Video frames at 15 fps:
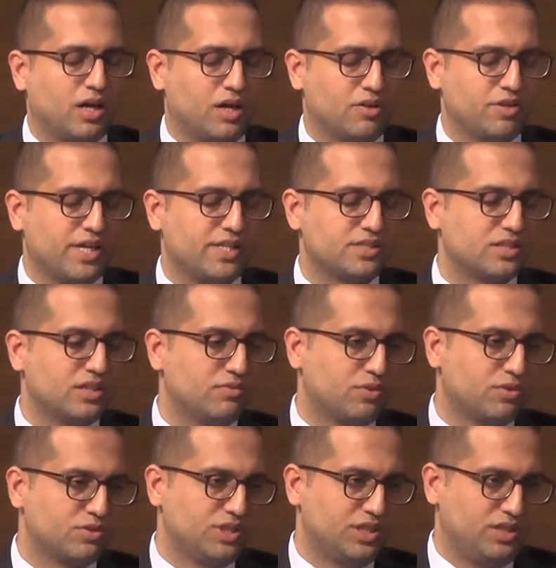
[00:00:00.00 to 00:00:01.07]
Are you asking
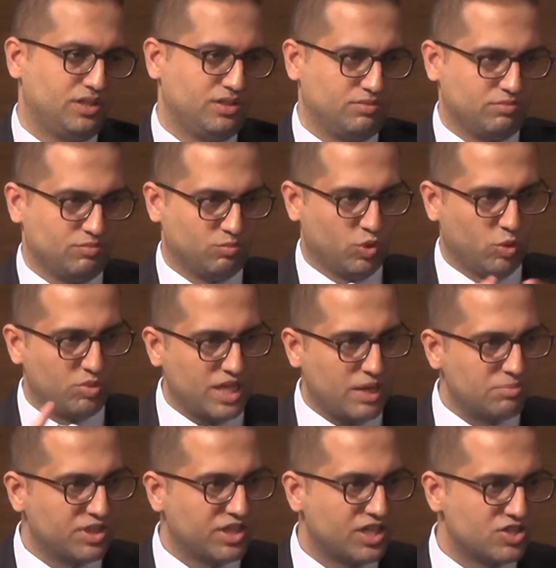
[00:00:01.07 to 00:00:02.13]
for the mobile
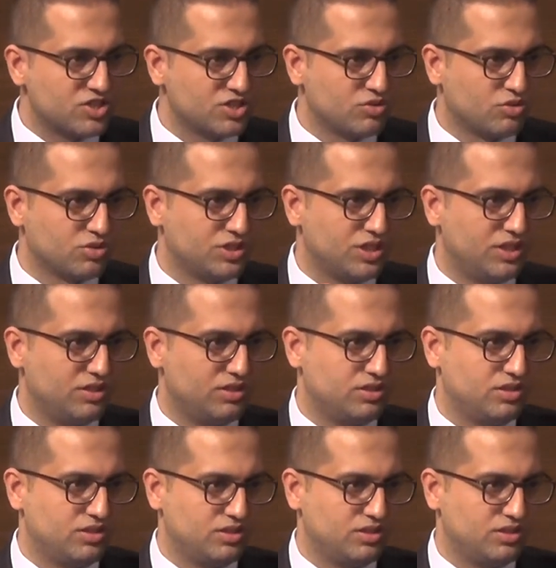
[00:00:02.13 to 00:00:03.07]
application or the...